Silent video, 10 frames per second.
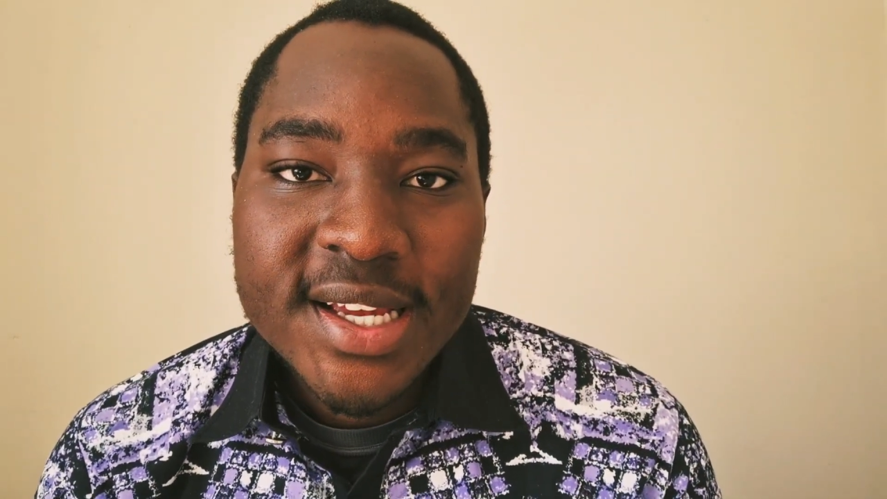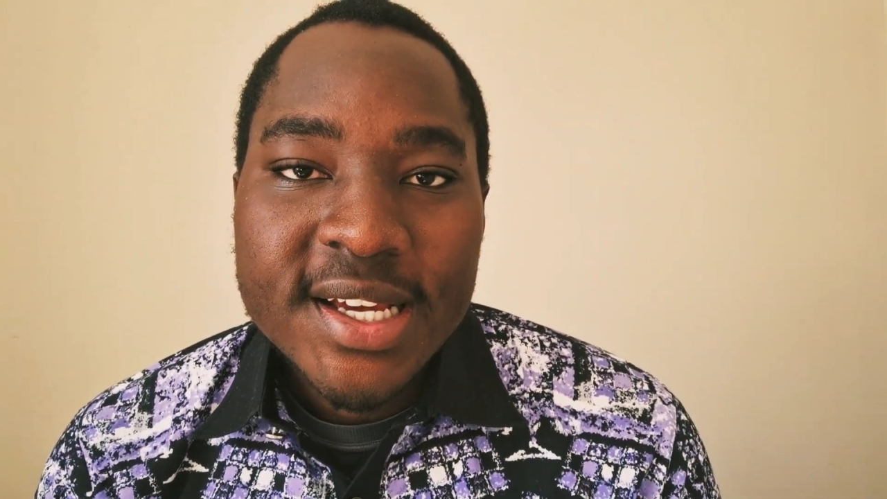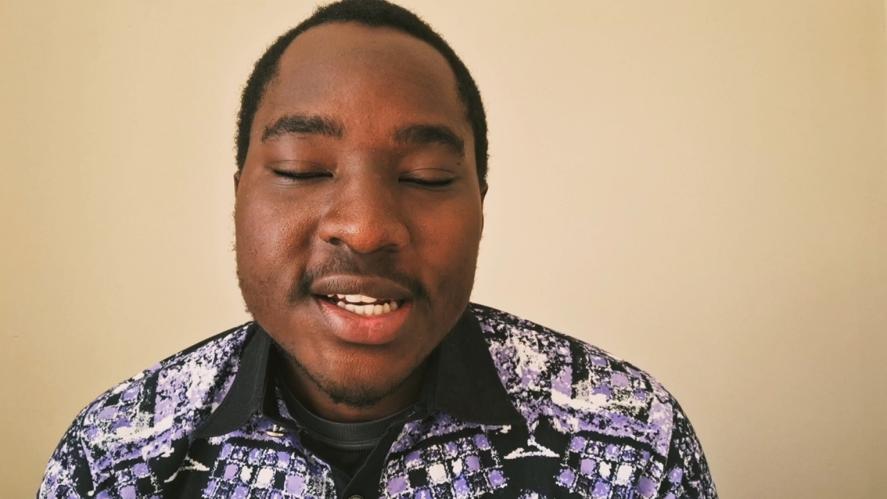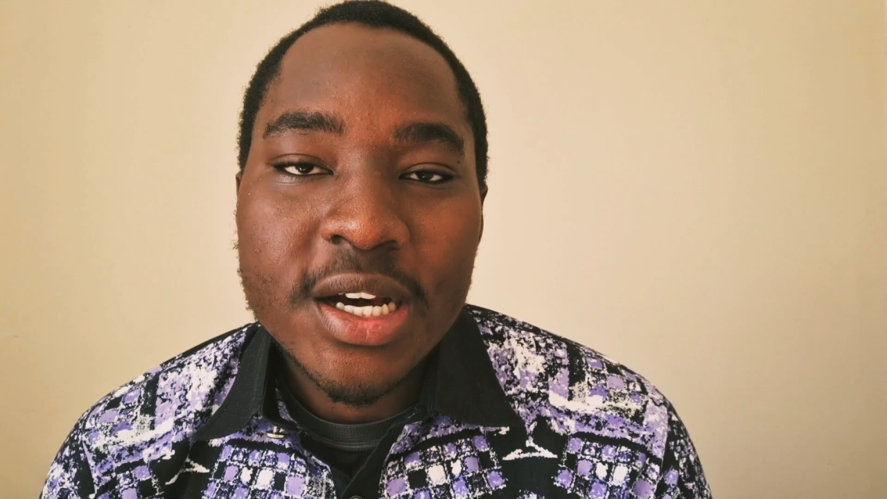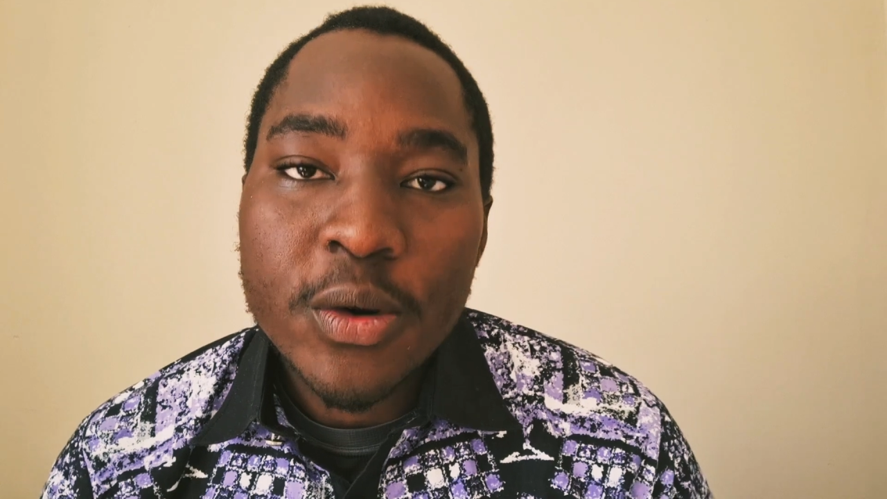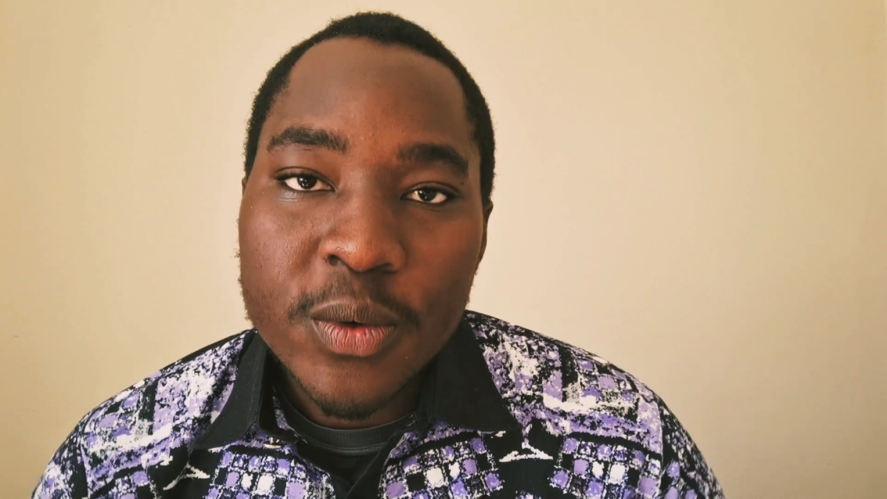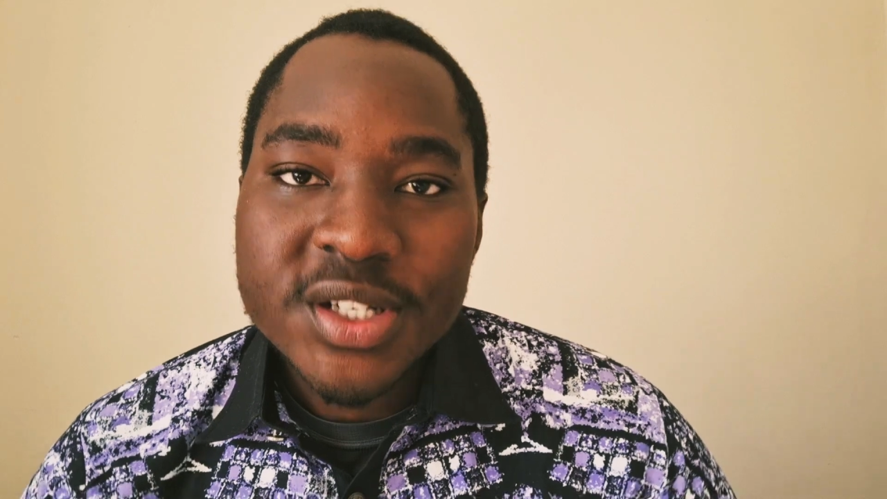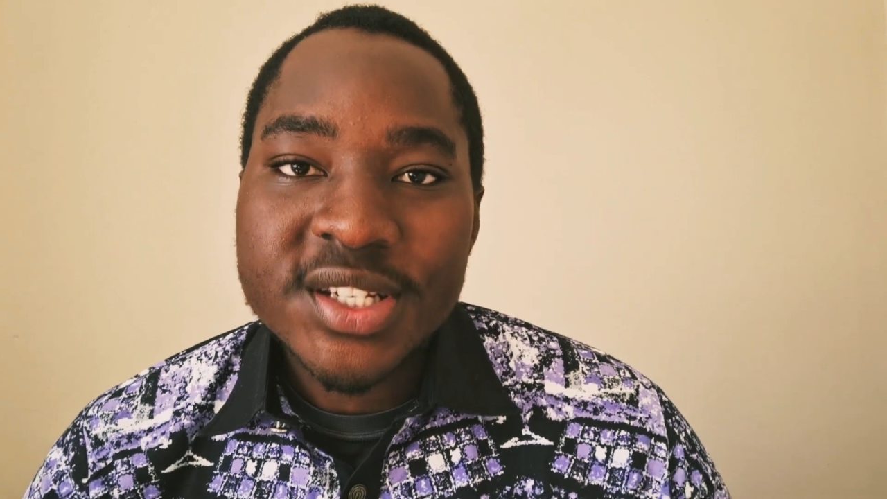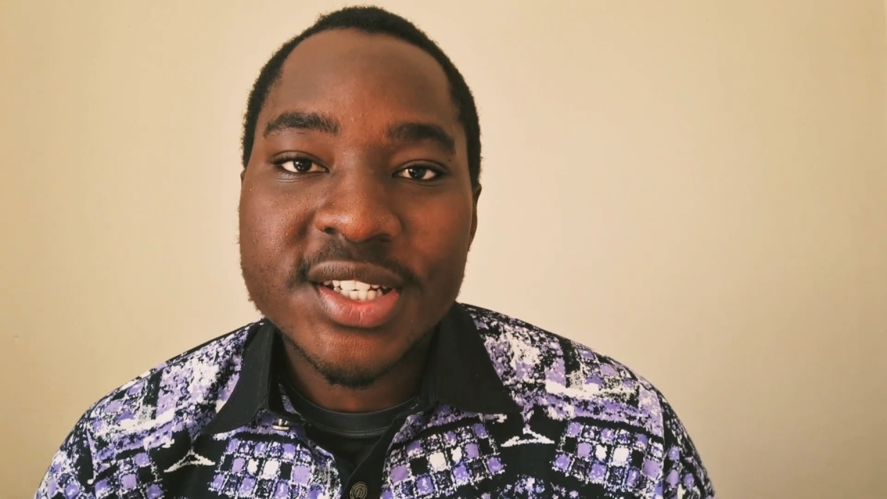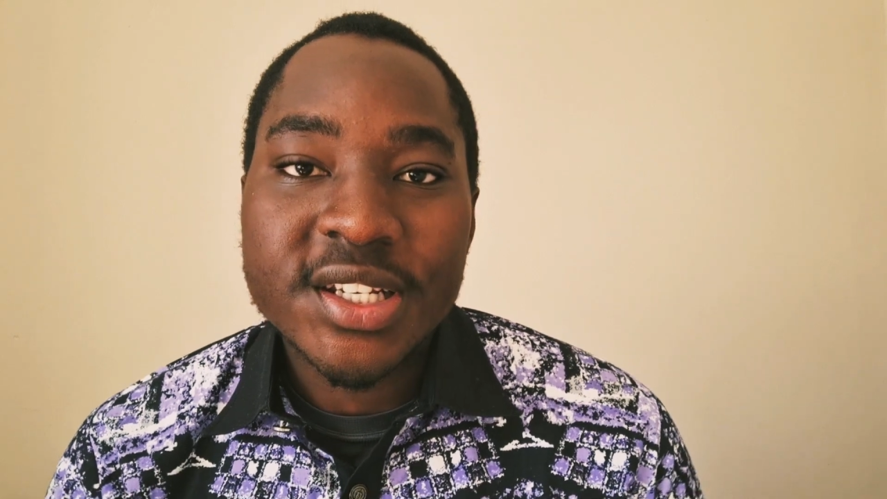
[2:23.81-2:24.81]
Now, what's
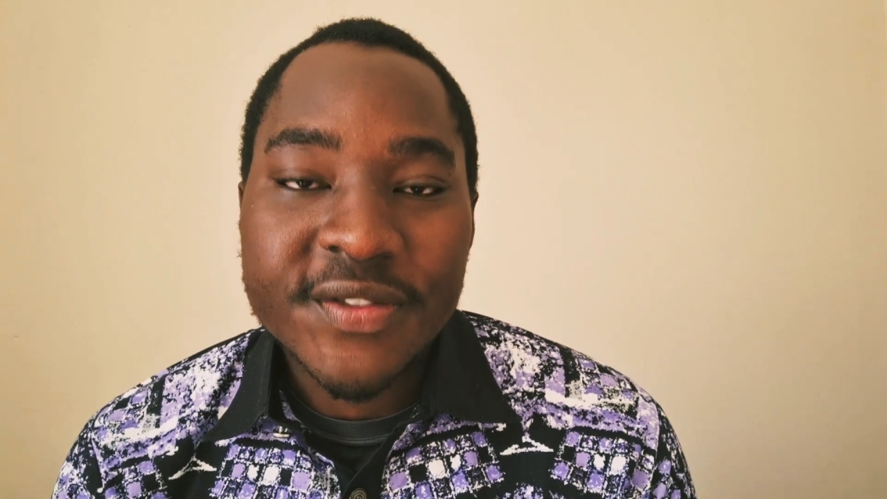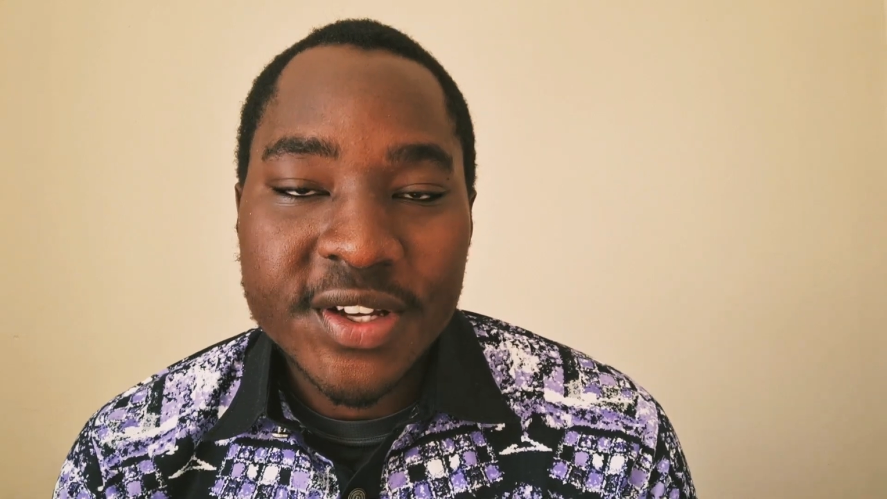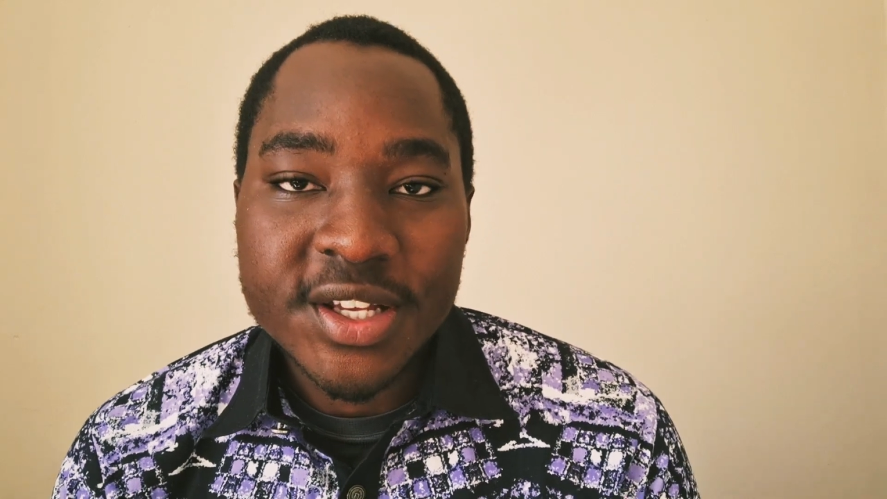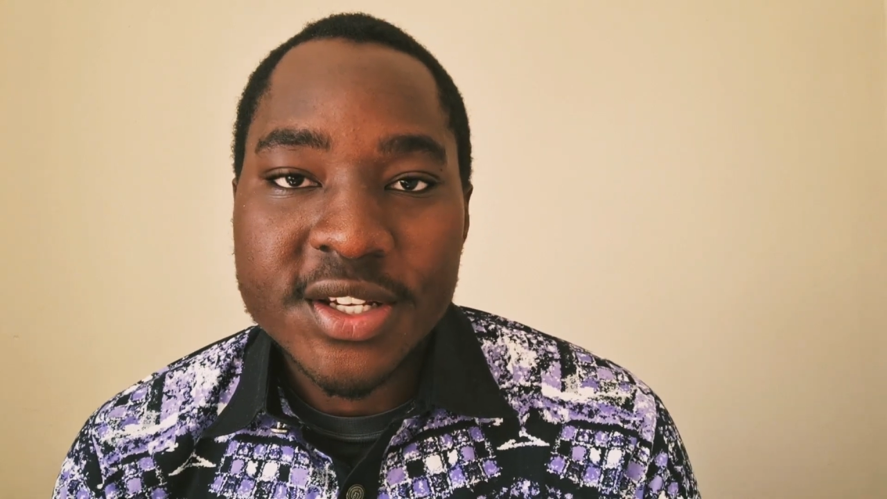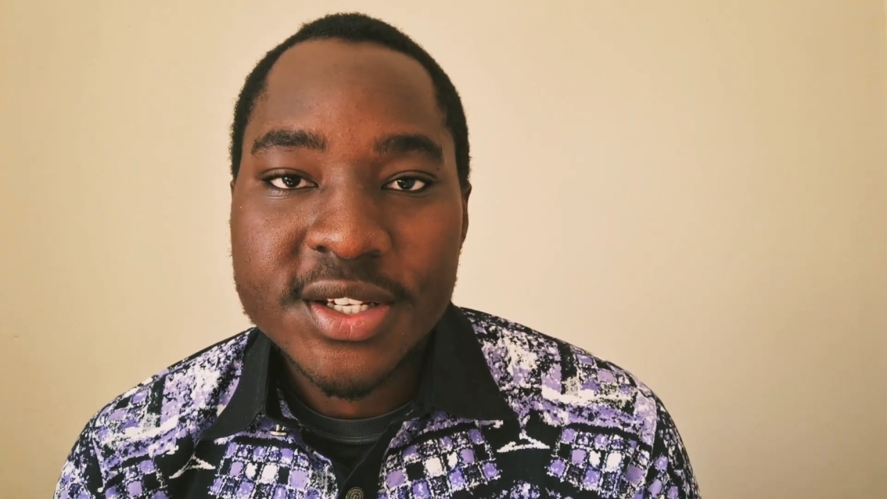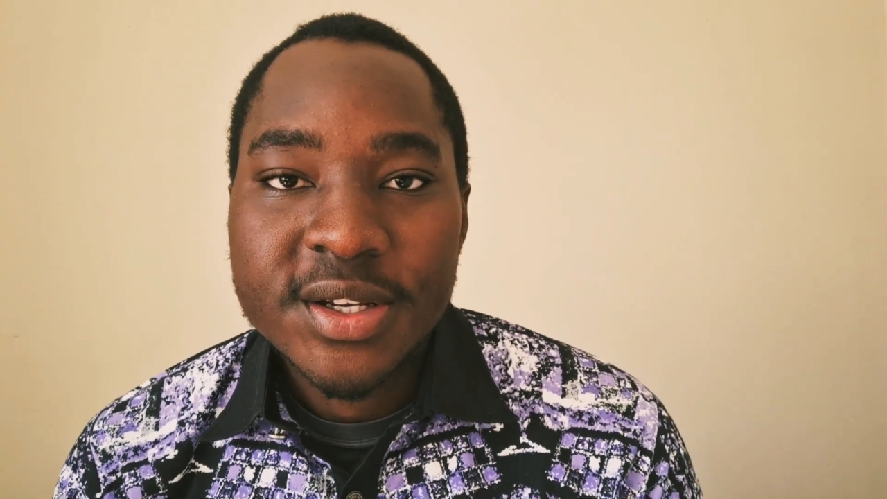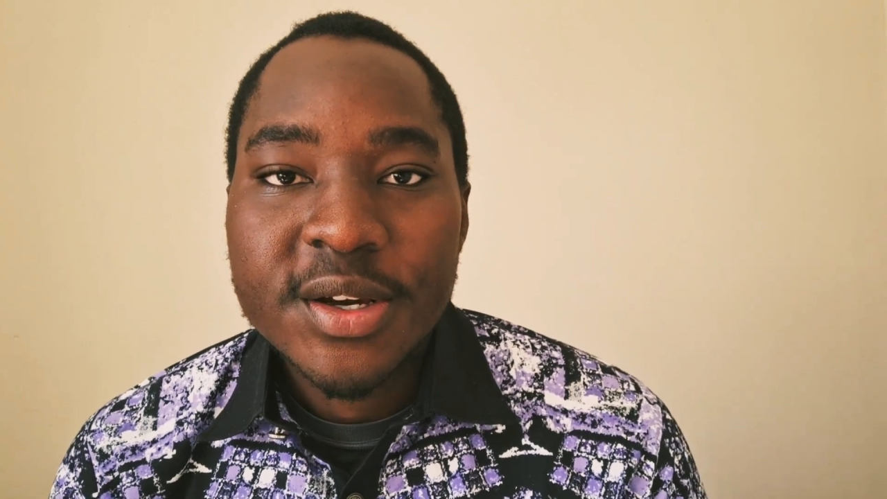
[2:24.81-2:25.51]
the significance